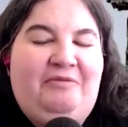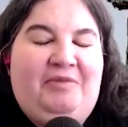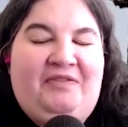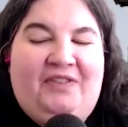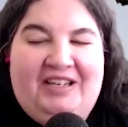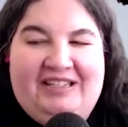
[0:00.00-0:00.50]
it would mm-hmm.
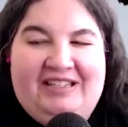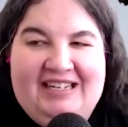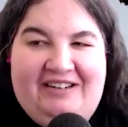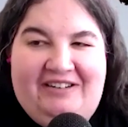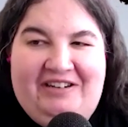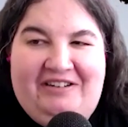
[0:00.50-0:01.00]
be fun to
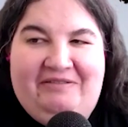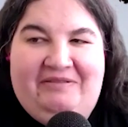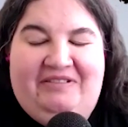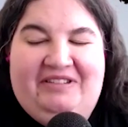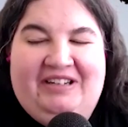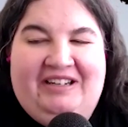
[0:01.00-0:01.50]
hear
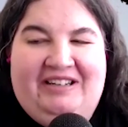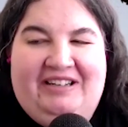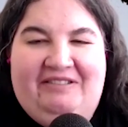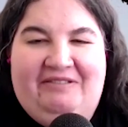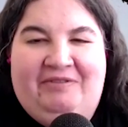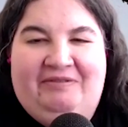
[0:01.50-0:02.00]
your
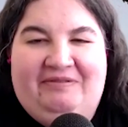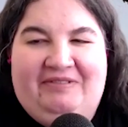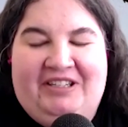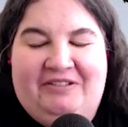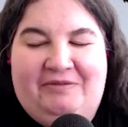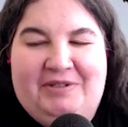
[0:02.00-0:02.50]
uh, re-
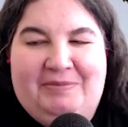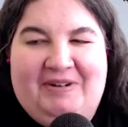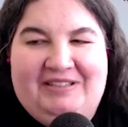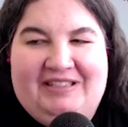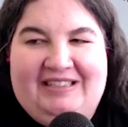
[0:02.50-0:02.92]
your response